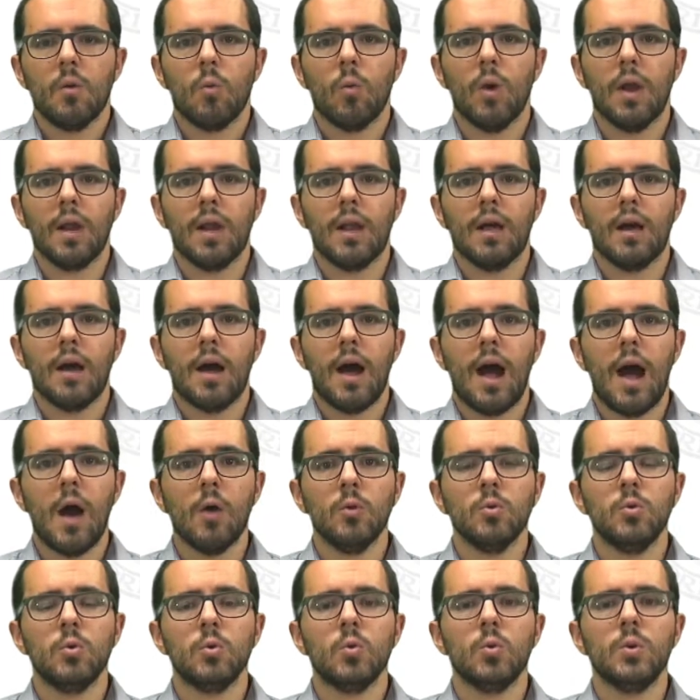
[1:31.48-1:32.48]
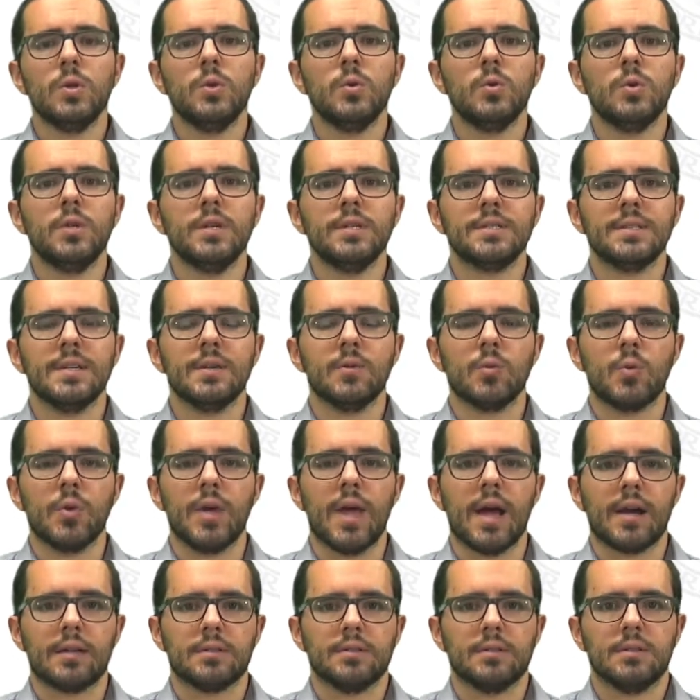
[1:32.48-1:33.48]
Well, how do we do this in
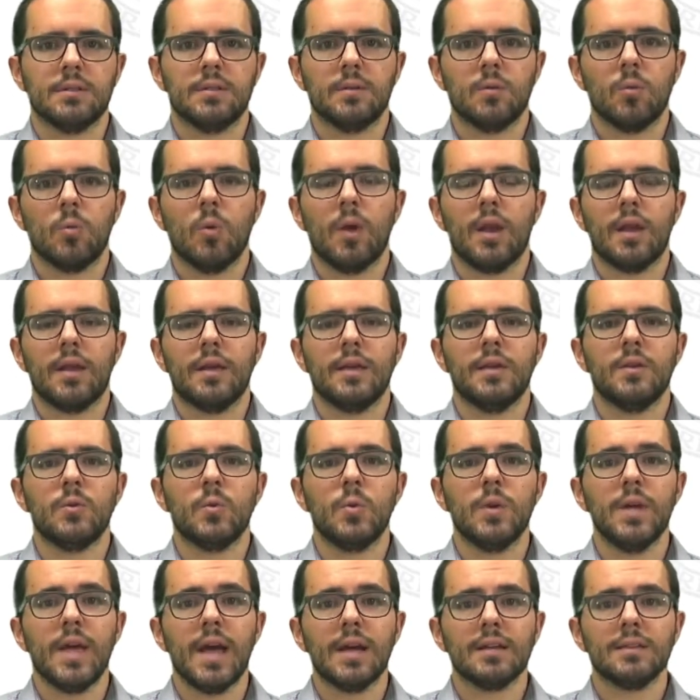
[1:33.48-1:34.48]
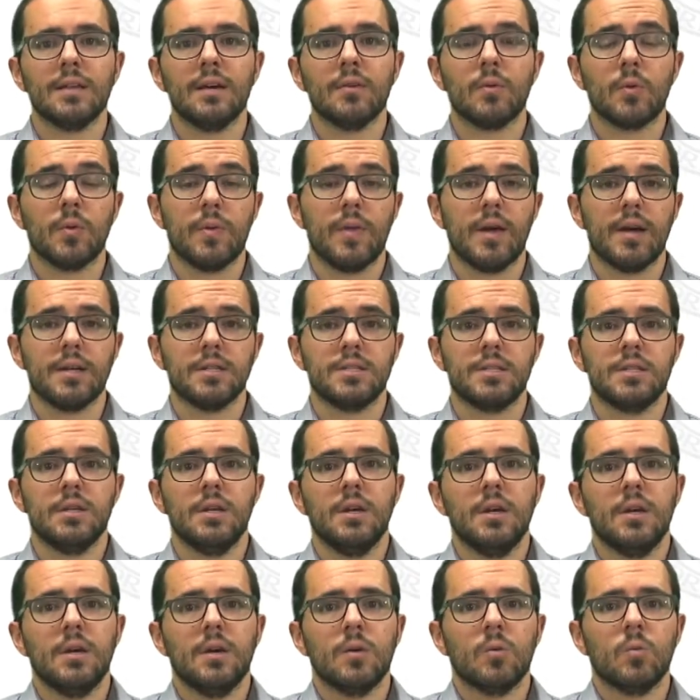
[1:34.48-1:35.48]
React? Well, in React and Redux
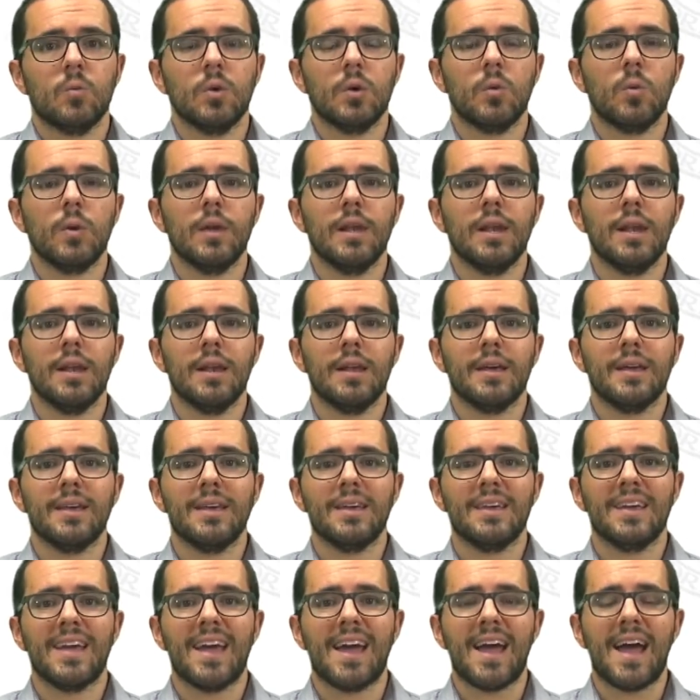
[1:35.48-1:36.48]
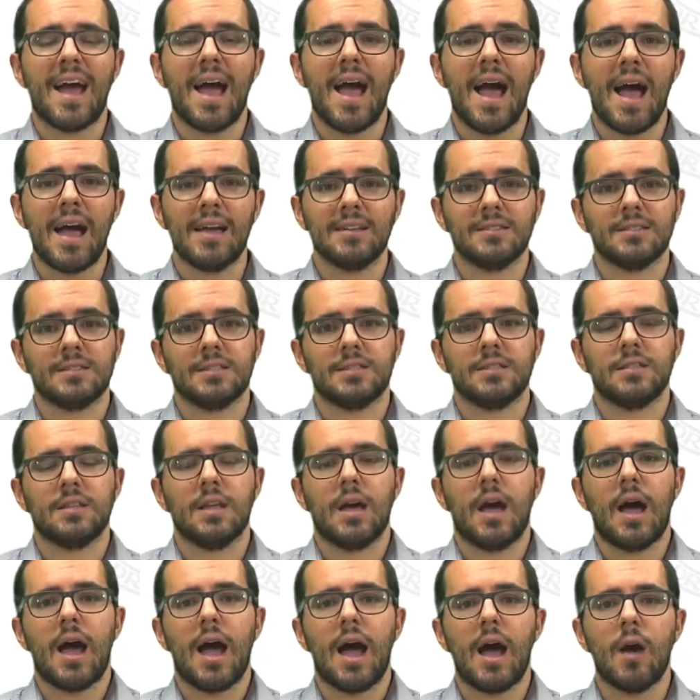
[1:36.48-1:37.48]
we will enhance
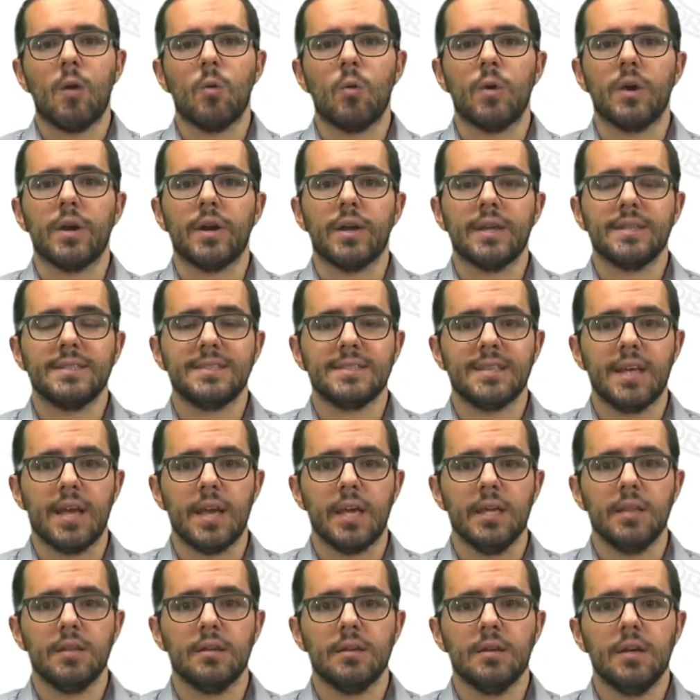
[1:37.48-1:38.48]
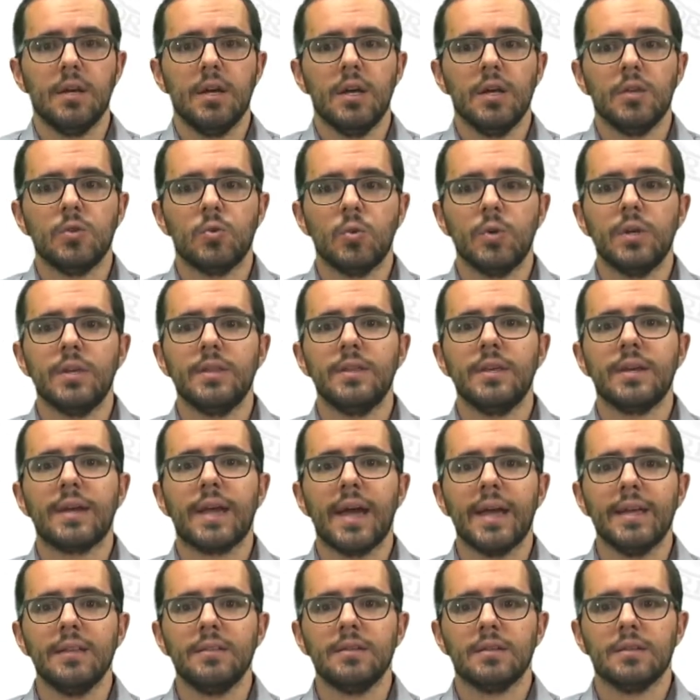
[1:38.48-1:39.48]
our state to
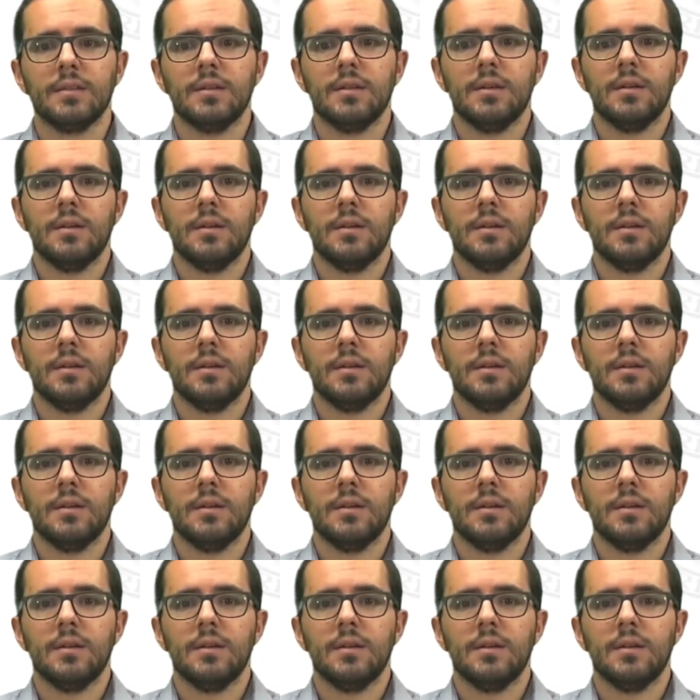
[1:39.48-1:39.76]
indicate